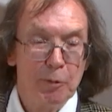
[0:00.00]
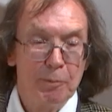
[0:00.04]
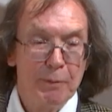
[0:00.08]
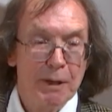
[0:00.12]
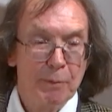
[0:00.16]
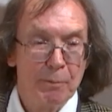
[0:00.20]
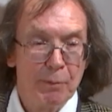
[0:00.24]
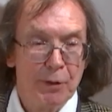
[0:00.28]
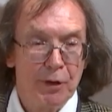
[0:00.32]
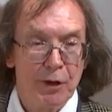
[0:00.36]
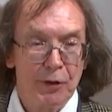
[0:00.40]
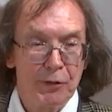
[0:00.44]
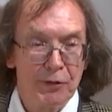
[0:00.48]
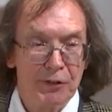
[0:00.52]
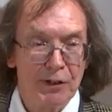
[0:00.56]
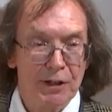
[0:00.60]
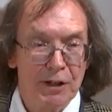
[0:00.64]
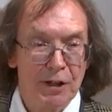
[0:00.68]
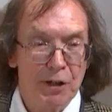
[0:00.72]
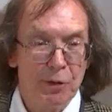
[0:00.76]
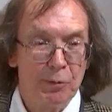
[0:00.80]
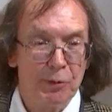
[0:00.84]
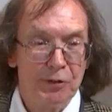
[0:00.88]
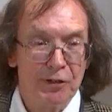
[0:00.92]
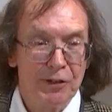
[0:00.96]
will be
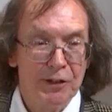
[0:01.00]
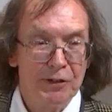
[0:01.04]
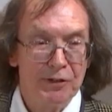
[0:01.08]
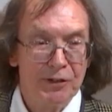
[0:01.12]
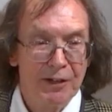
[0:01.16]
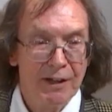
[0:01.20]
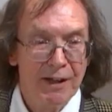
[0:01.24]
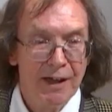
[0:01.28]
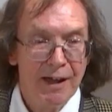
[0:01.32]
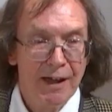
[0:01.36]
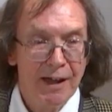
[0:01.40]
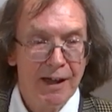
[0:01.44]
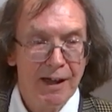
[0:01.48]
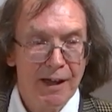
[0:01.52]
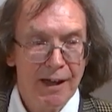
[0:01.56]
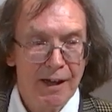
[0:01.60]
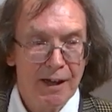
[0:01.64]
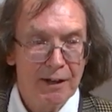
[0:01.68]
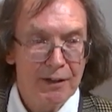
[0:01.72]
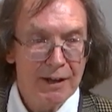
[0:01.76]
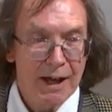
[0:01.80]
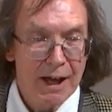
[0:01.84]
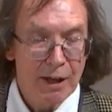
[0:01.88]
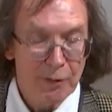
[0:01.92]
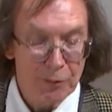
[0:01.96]
prosecuted
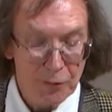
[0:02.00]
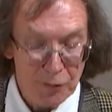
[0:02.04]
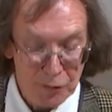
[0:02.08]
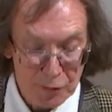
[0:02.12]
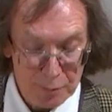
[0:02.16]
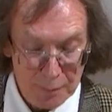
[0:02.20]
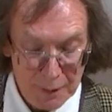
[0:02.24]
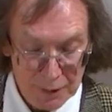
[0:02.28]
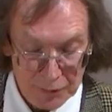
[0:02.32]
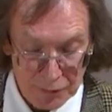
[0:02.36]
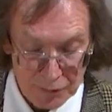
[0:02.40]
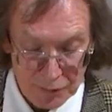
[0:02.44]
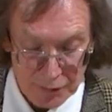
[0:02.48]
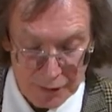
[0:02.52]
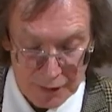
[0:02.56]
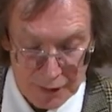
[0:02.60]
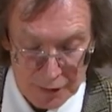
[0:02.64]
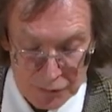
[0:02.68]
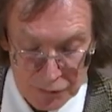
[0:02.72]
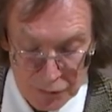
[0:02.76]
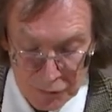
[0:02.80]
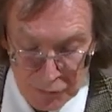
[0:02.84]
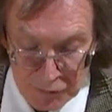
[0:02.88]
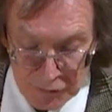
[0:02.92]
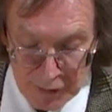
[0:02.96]
announcement
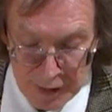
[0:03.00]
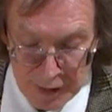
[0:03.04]
to